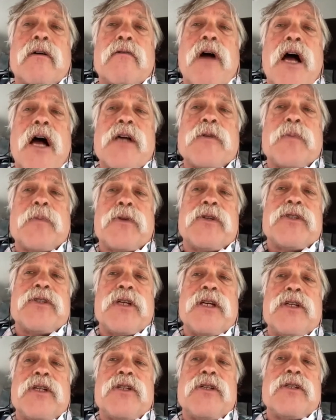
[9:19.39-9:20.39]

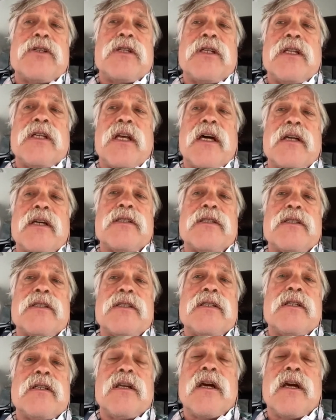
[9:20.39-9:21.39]
hospitalizations and deaths in
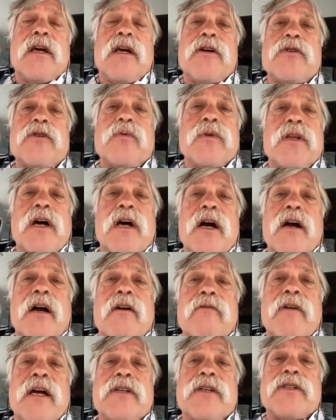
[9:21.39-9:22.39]
the areas with the higher
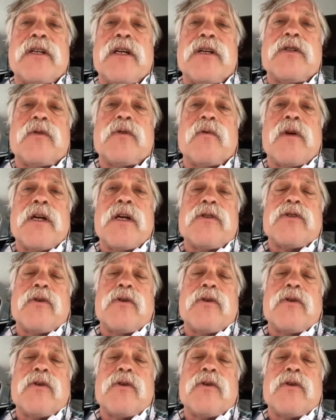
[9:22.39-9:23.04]
vaccination rate.